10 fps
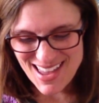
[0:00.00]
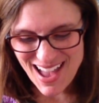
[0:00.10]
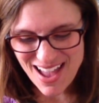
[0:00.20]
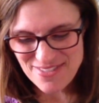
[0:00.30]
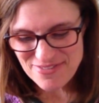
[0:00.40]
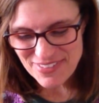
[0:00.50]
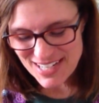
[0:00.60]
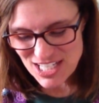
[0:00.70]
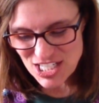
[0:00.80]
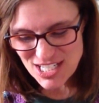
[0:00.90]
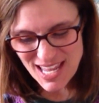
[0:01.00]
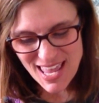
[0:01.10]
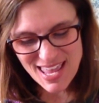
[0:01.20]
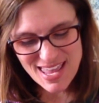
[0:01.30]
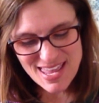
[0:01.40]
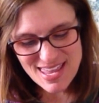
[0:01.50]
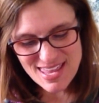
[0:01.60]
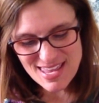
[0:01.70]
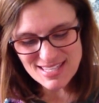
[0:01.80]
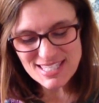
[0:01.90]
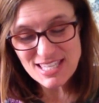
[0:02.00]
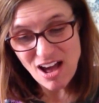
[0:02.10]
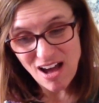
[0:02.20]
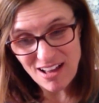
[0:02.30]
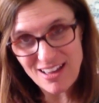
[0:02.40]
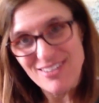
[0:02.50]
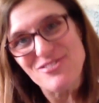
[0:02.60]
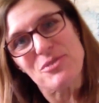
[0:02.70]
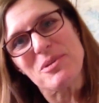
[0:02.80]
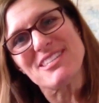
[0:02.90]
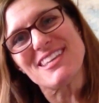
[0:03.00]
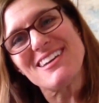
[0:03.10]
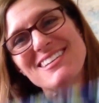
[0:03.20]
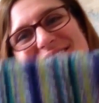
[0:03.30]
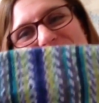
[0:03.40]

I finished a sock for my son